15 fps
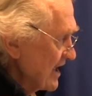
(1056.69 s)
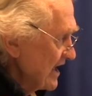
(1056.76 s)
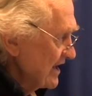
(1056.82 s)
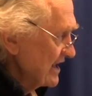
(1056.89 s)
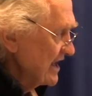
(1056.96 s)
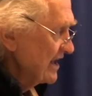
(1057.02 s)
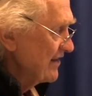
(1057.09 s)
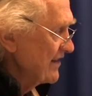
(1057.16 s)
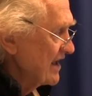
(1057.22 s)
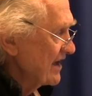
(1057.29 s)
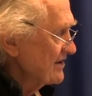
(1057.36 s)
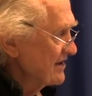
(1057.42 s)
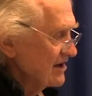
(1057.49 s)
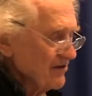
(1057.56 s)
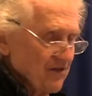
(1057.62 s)
And again, the
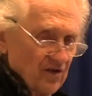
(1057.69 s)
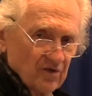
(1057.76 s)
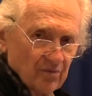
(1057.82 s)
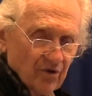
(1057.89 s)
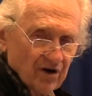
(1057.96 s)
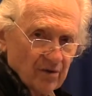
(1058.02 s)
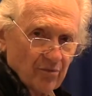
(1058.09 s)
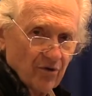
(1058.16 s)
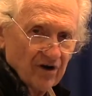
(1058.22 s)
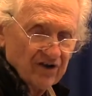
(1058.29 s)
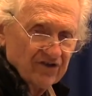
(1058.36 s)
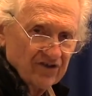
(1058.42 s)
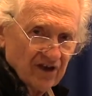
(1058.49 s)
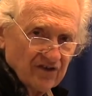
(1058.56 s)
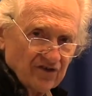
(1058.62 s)
idea of those burner port
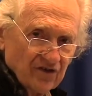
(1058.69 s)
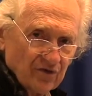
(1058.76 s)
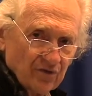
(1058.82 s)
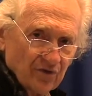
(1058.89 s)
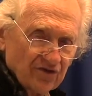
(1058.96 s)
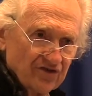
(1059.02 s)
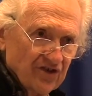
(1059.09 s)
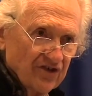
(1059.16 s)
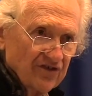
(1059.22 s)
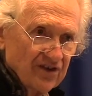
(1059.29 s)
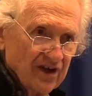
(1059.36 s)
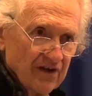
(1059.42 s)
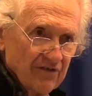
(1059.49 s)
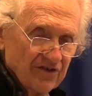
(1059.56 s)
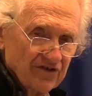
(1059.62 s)
extensions was just to
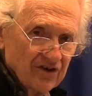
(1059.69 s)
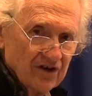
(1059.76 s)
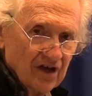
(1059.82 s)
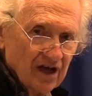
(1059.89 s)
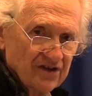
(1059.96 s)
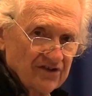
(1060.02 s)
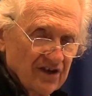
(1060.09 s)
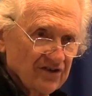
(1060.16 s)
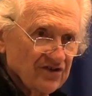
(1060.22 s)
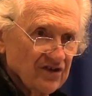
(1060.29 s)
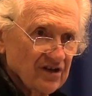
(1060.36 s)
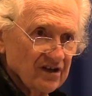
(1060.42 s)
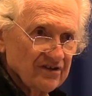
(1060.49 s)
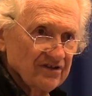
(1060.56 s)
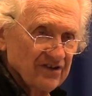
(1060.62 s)
give us some
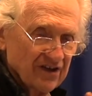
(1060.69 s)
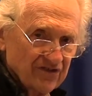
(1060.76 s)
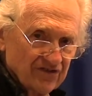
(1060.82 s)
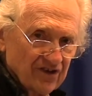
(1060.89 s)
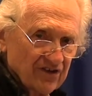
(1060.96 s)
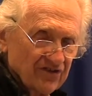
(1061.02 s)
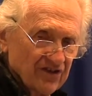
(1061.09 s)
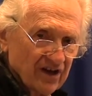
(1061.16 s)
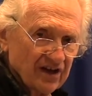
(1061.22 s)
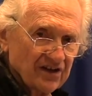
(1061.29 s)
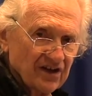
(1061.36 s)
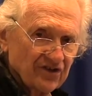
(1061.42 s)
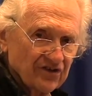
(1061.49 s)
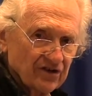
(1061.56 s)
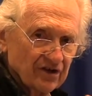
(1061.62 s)
additional distance and
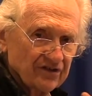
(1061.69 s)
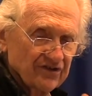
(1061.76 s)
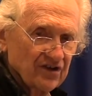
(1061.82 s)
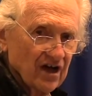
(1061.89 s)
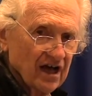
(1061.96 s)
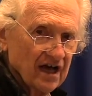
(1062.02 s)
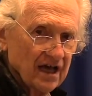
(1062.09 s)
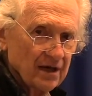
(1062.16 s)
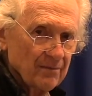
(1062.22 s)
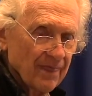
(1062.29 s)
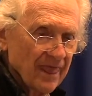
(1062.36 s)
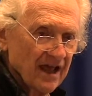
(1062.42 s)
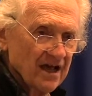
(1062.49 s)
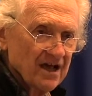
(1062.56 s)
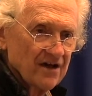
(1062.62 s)
additional time
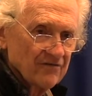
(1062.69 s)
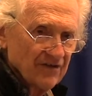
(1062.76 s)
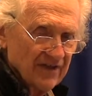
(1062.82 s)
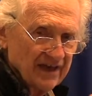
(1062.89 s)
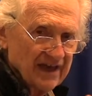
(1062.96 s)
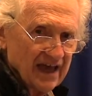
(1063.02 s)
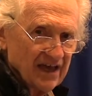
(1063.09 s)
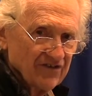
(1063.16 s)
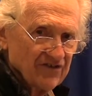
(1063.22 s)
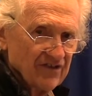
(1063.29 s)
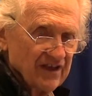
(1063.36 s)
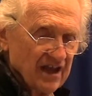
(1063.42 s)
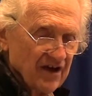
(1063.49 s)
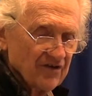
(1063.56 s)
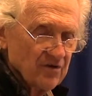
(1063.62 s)
for the gas
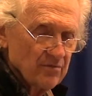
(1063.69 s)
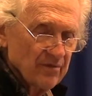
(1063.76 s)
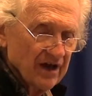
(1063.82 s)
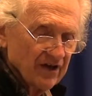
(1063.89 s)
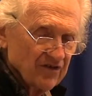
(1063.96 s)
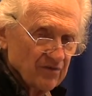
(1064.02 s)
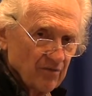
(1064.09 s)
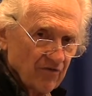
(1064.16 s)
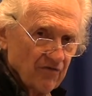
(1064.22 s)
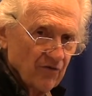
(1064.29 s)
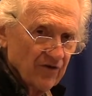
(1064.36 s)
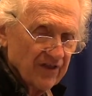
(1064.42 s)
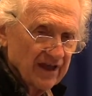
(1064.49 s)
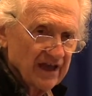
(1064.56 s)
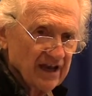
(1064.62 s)
and the air to mix
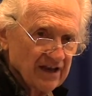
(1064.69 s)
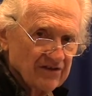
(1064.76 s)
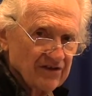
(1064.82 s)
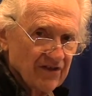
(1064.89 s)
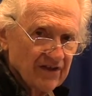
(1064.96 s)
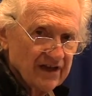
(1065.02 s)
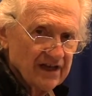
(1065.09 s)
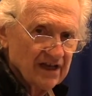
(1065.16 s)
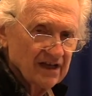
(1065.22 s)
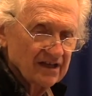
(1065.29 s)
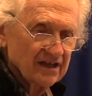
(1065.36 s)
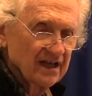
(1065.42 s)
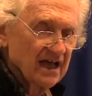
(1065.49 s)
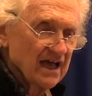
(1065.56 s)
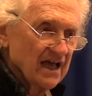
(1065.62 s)
before they get into the
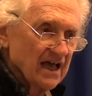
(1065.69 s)
kiln,